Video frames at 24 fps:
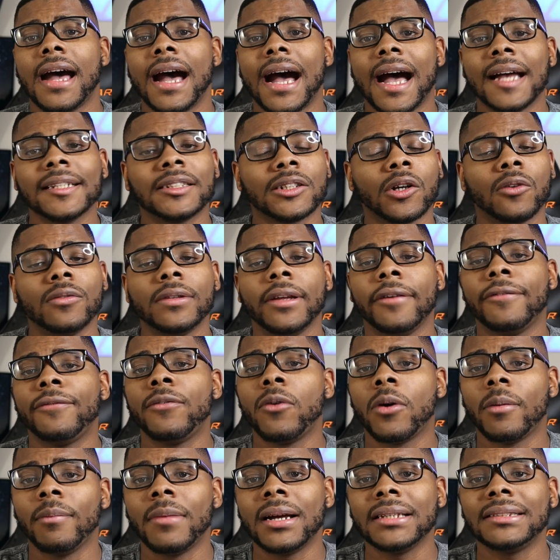I sold it
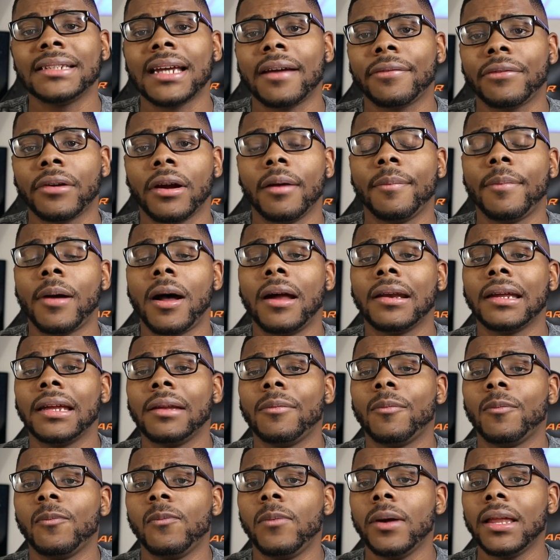4 months after I bought
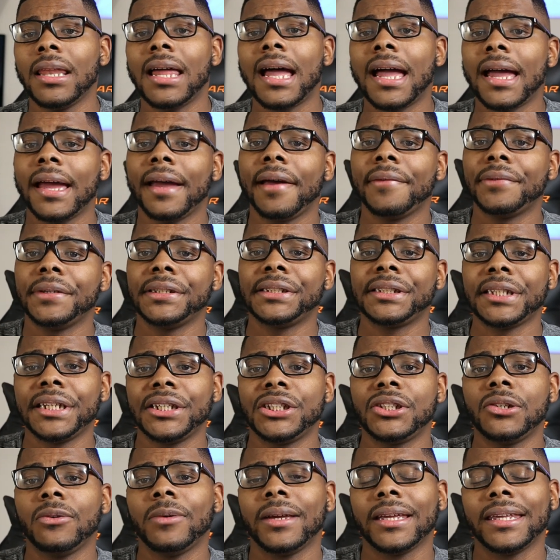it. Will I have this
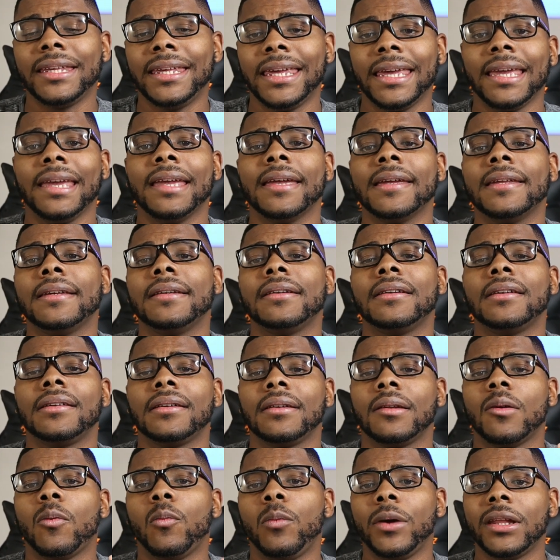issue again
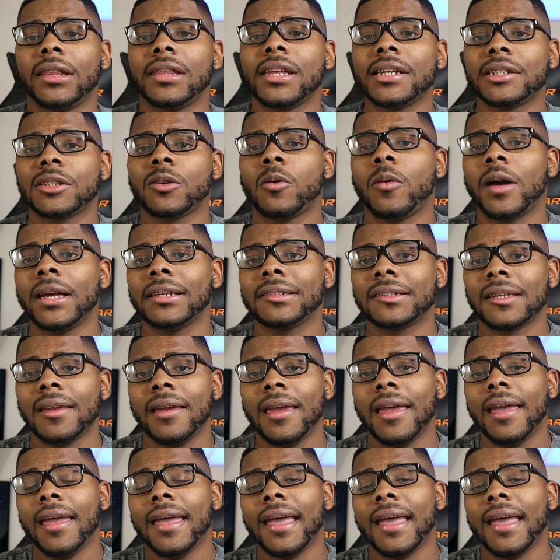with this Quest?